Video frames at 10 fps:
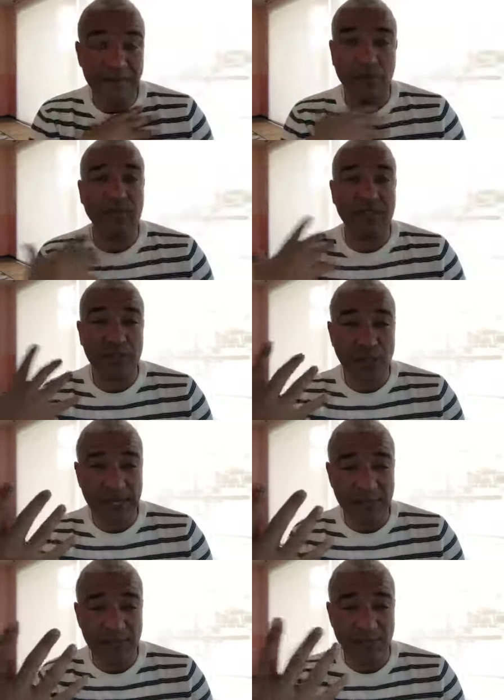So this is
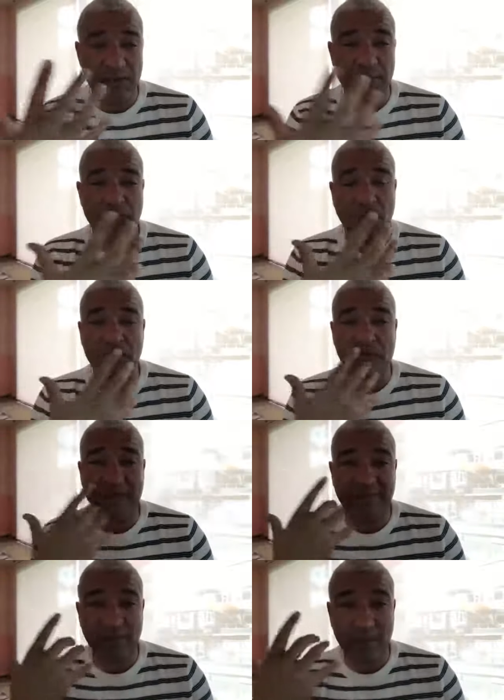why it's very important to
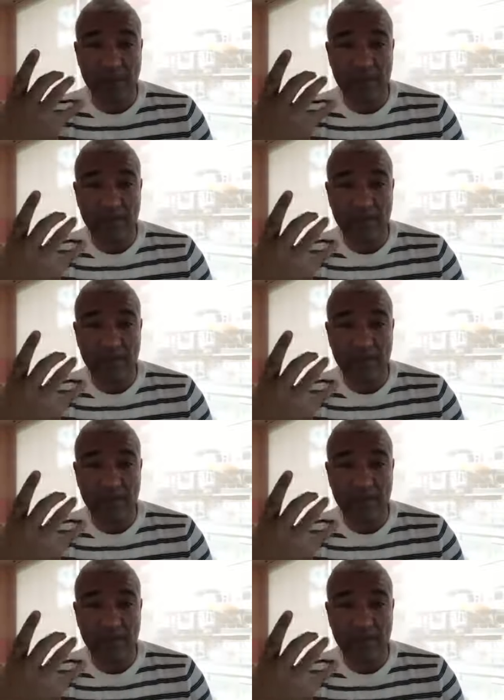have a,